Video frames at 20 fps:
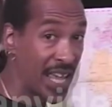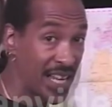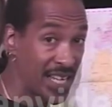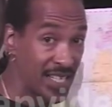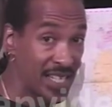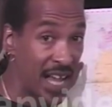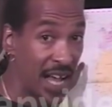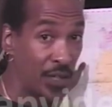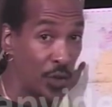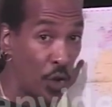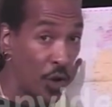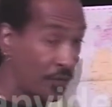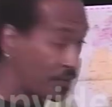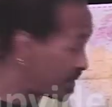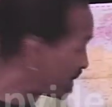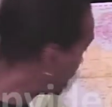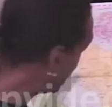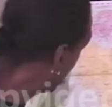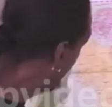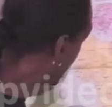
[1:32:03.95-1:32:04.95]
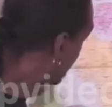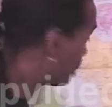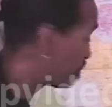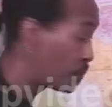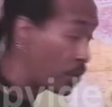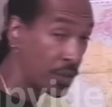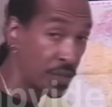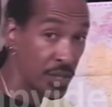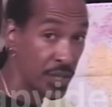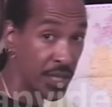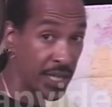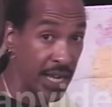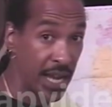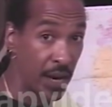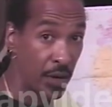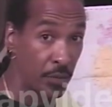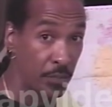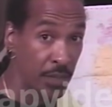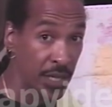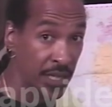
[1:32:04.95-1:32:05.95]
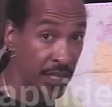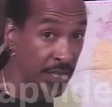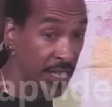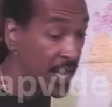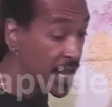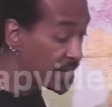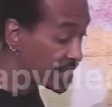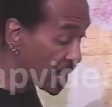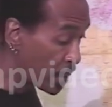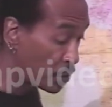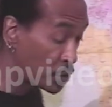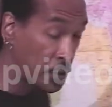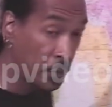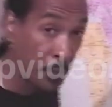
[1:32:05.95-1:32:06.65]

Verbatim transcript: exiled off their land and brought to the Caribbean. That was